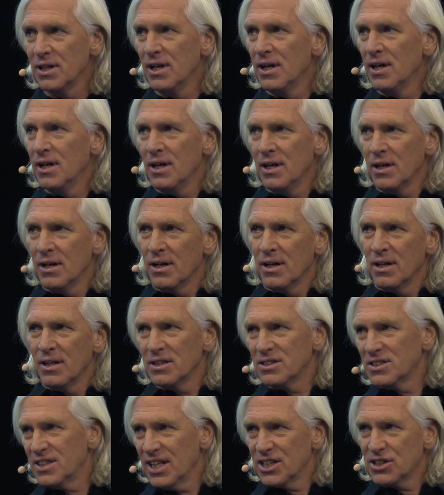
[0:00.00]
Yeah.
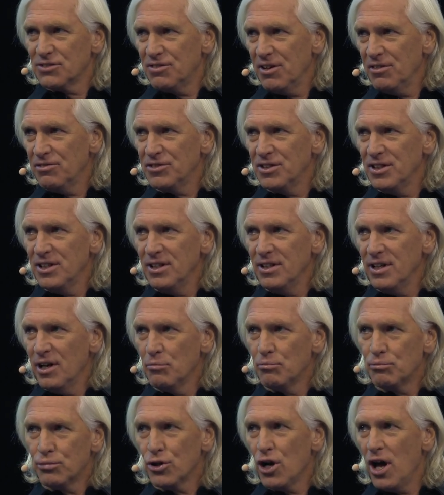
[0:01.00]
650
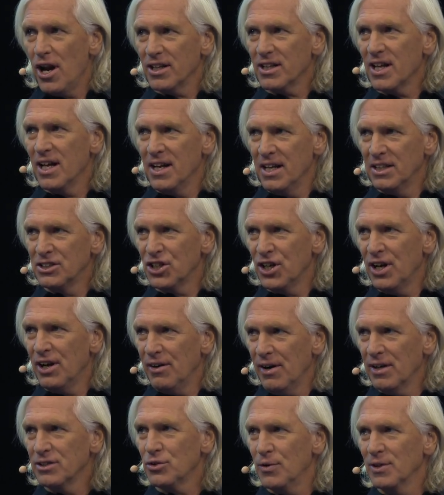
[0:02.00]
in product and
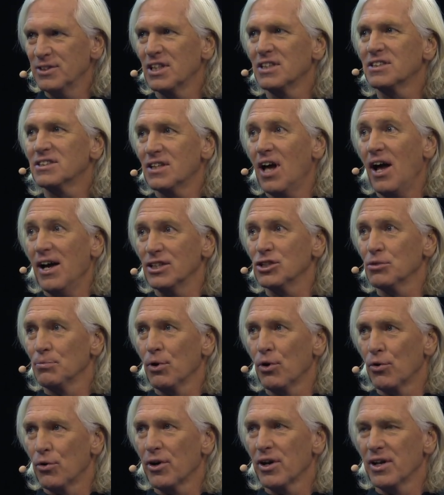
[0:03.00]
engineering, so it's a
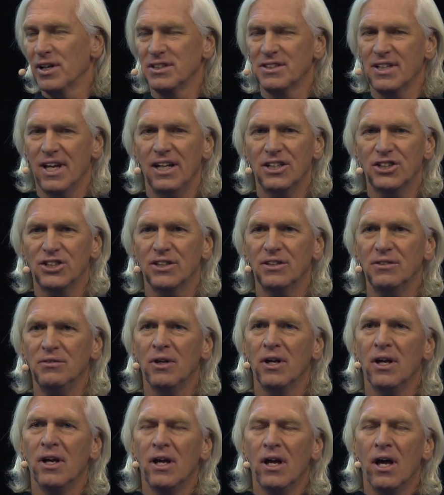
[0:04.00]
sizable organization.
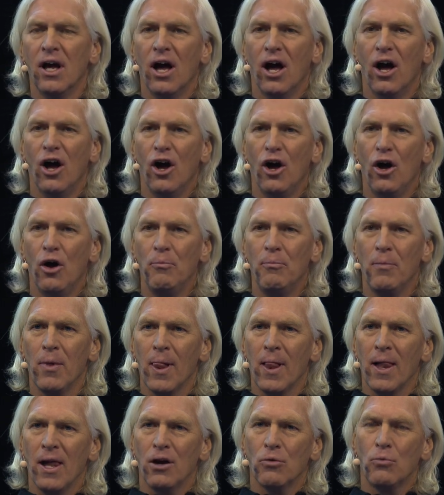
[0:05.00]
Yeah. Um,
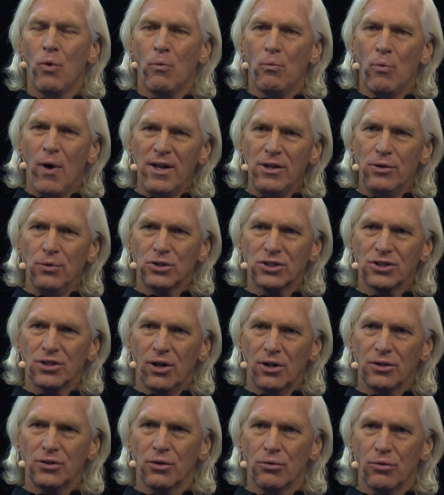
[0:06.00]
when you
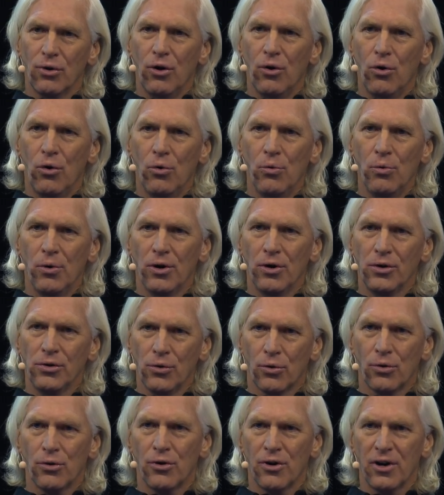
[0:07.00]
start to grow
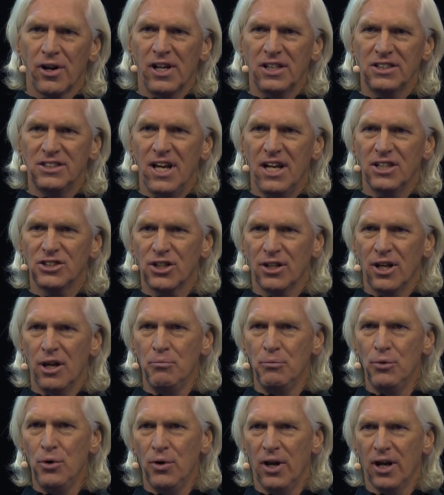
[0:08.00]
your organization
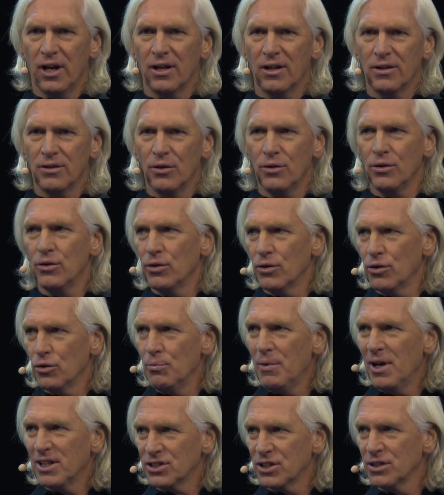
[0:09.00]
in Munich, you, you,
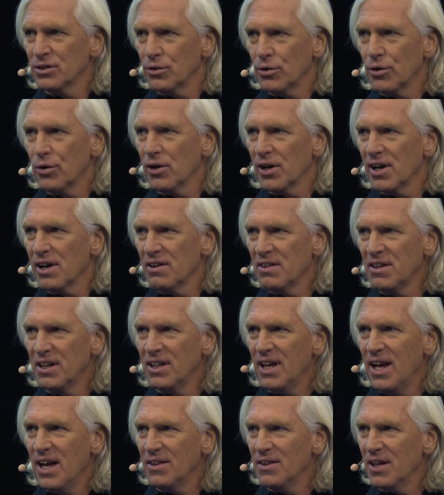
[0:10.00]
you, mentioned earlier in the
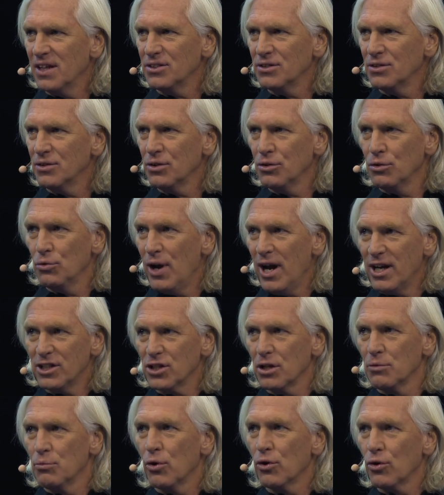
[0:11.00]
day that you
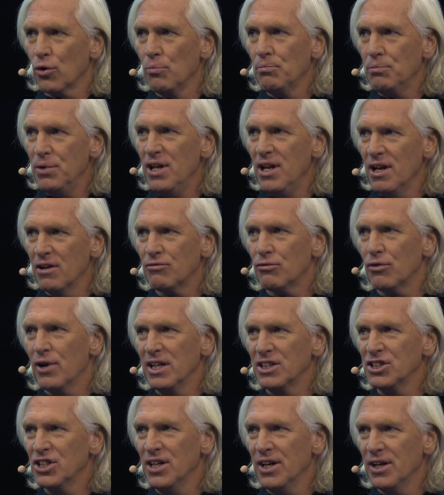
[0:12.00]
actually were competing for
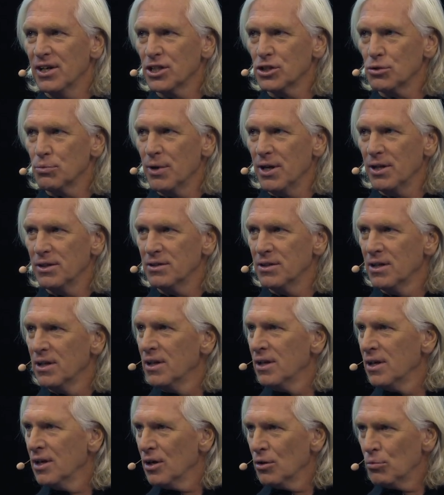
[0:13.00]
engineers with,
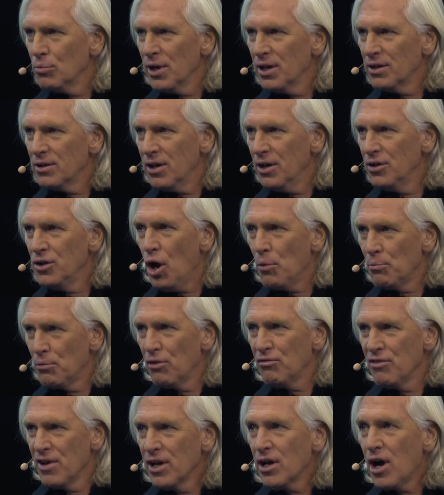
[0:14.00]
with a
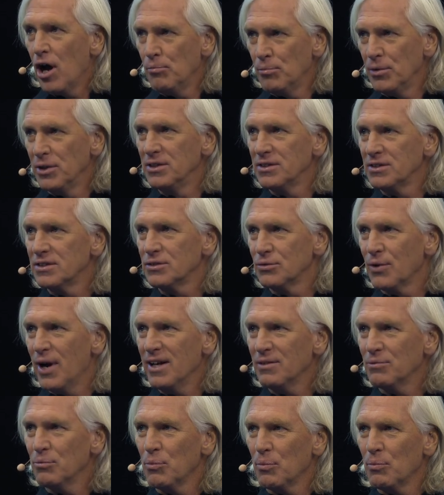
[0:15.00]
number of incumbents,
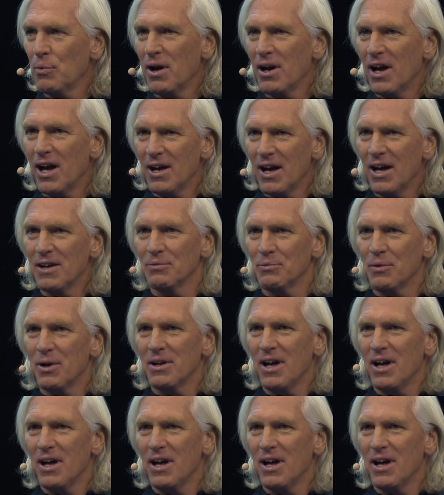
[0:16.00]
right? Yeah.